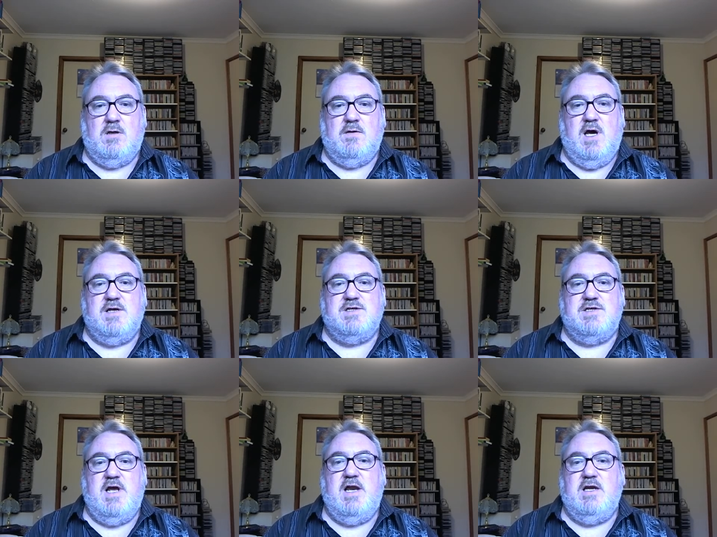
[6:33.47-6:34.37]
The
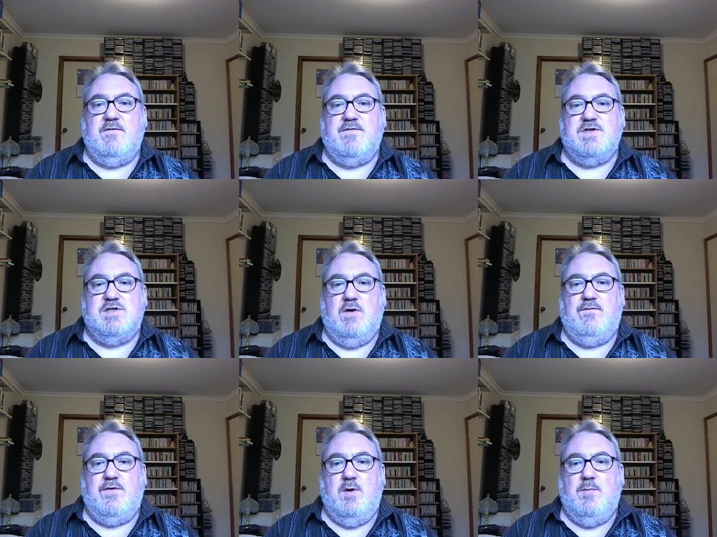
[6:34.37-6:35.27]
understanding of the
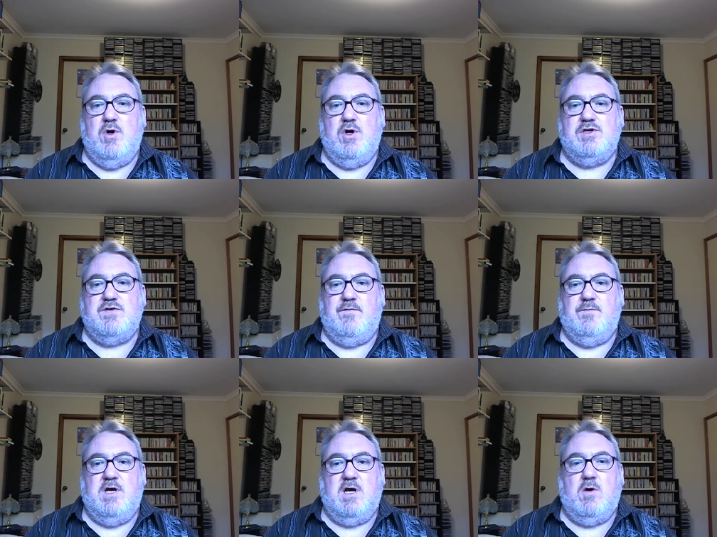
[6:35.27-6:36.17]
self that emerged from
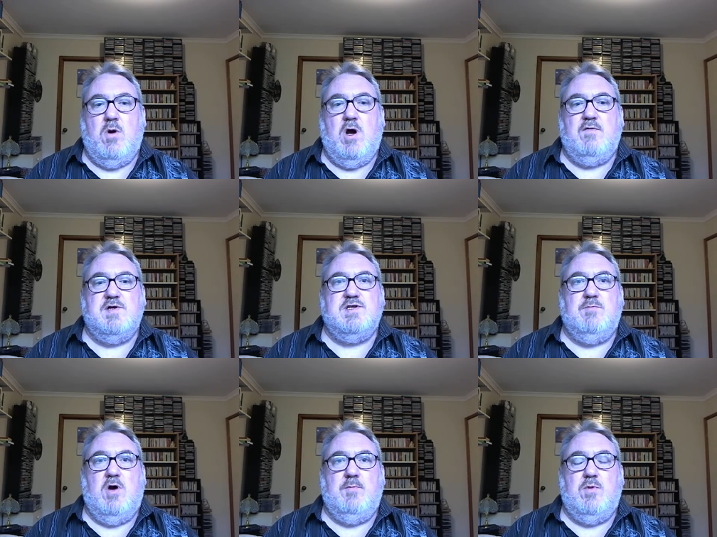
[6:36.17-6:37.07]
the inquiries in
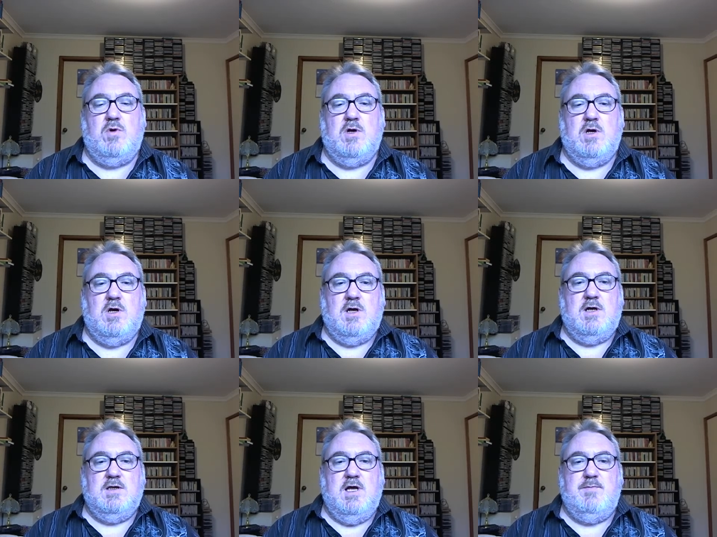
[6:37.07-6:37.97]
my book
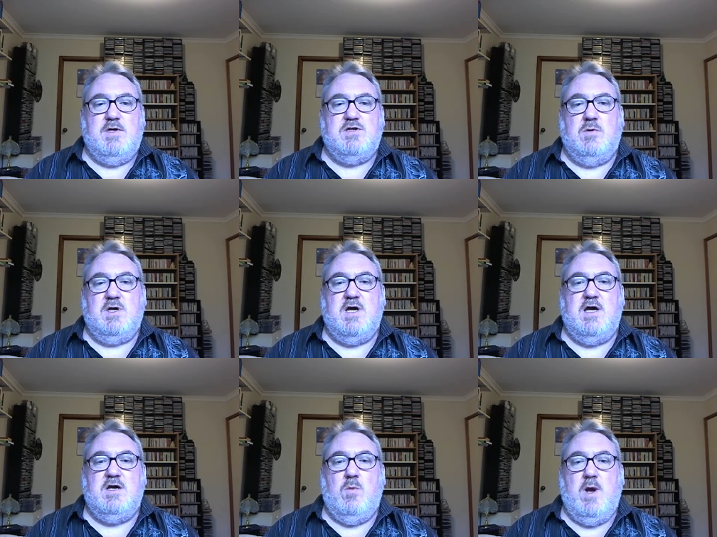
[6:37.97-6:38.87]
led me to a
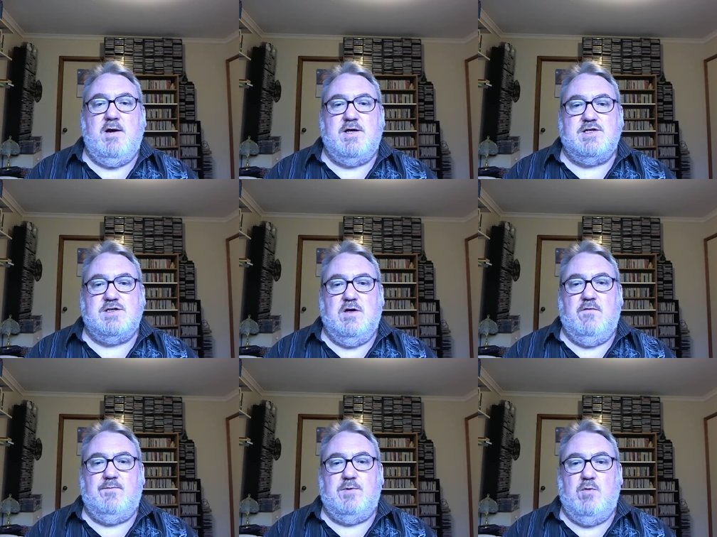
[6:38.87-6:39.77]
keen awareness
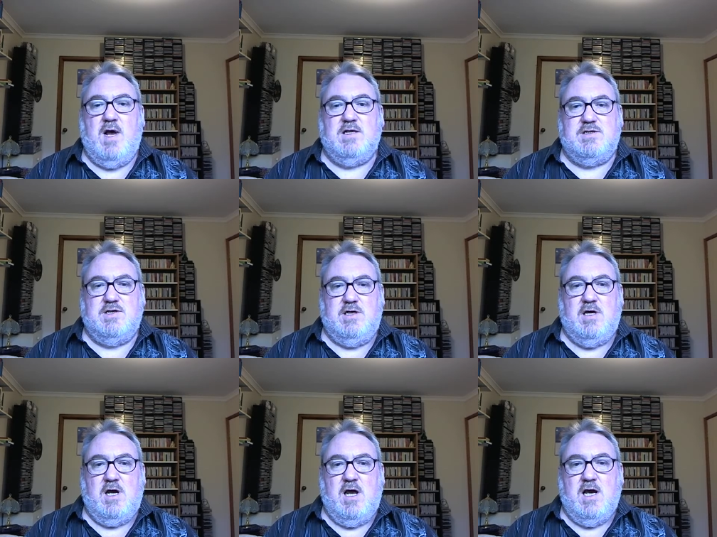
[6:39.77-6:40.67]
of plurality
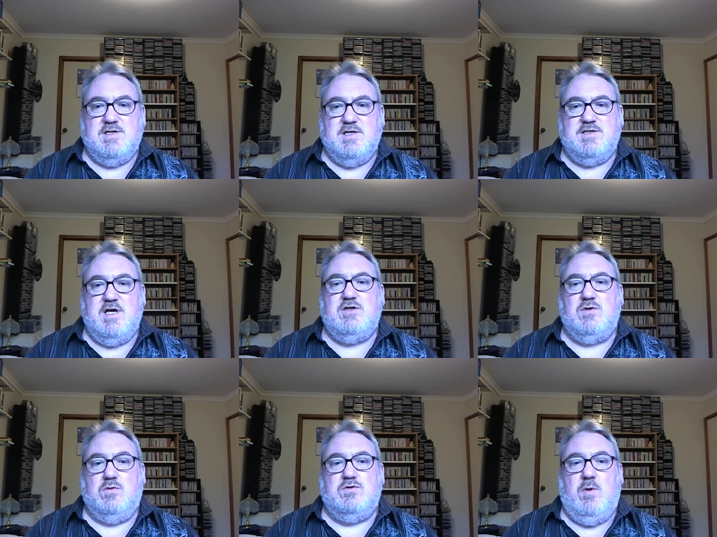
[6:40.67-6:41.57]
as
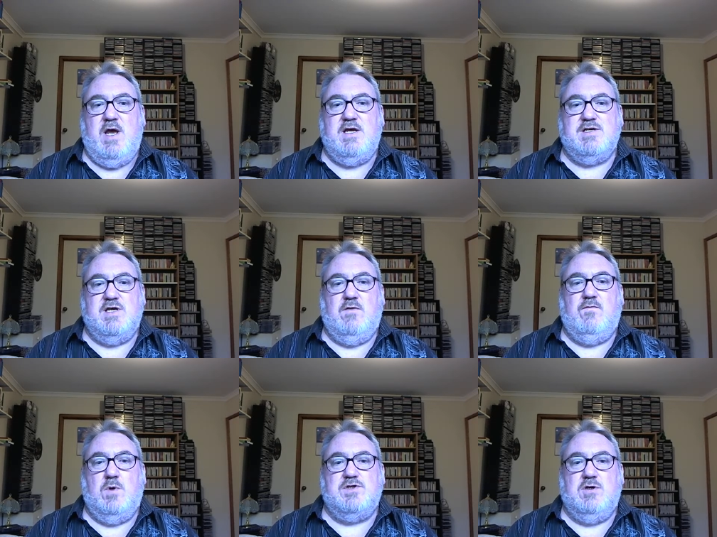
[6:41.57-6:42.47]
essential to any
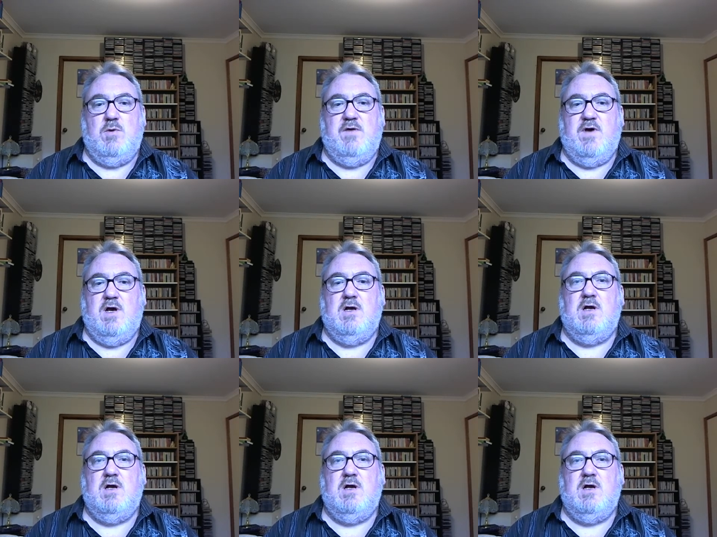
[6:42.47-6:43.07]
self whatsoever,